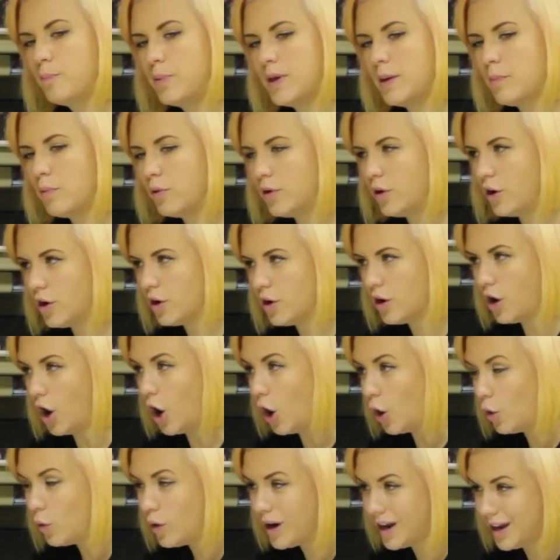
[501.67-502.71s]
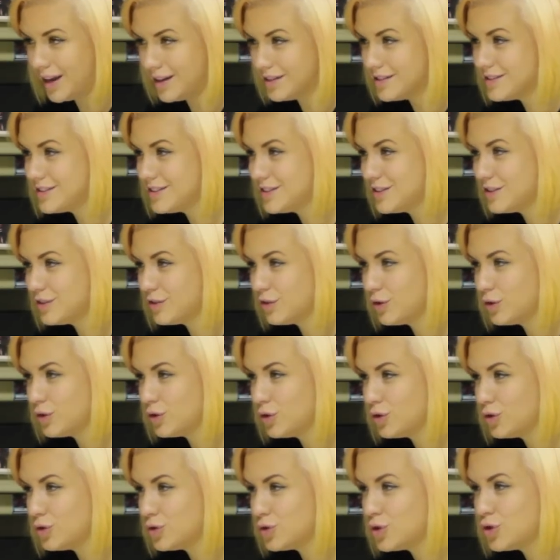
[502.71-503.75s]
People aren't always
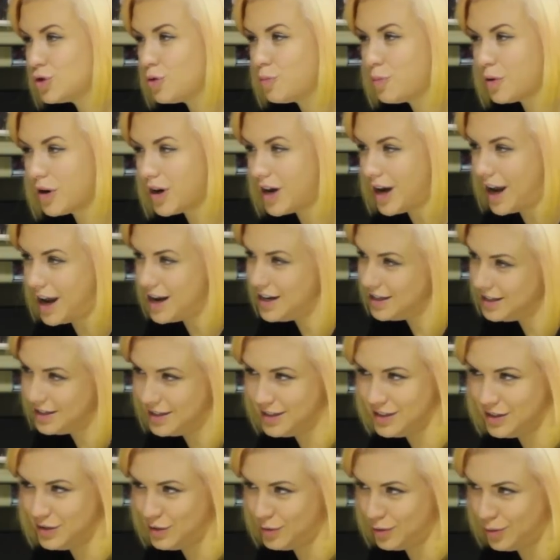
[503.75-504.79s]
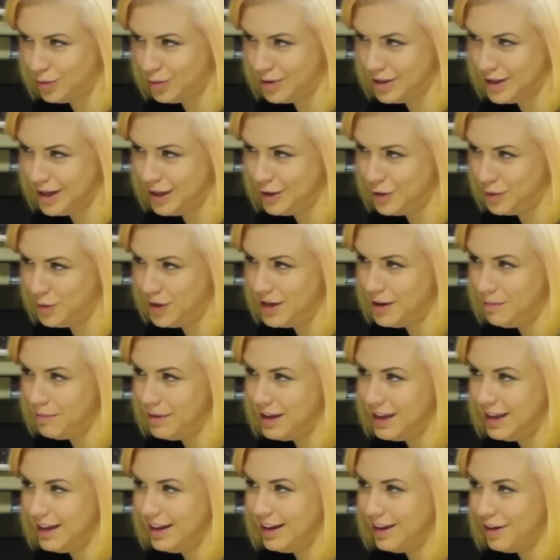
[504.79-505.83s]
super nice when they tweet
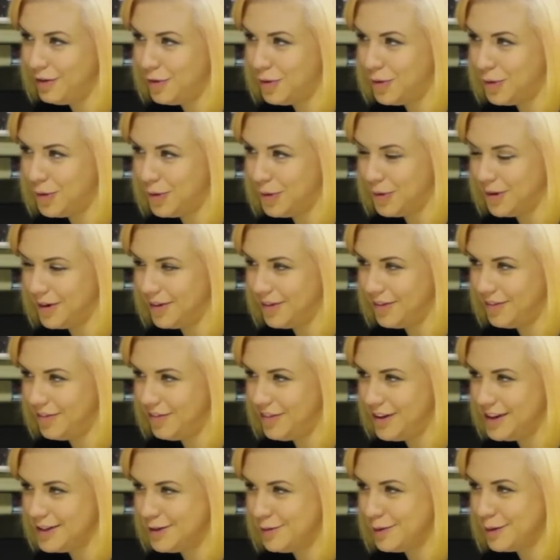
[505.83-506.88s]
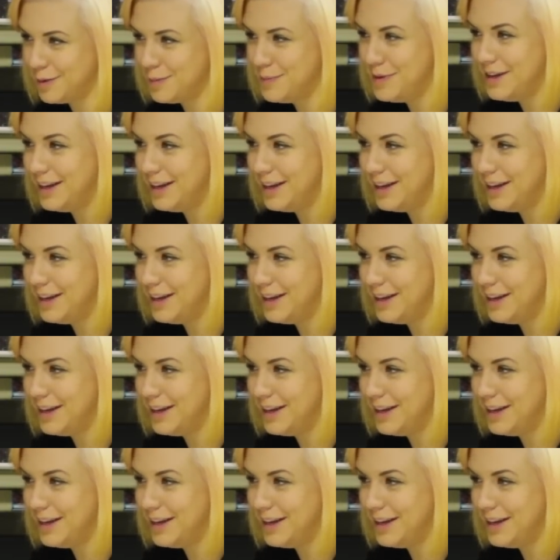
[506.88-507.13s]
me or Facebook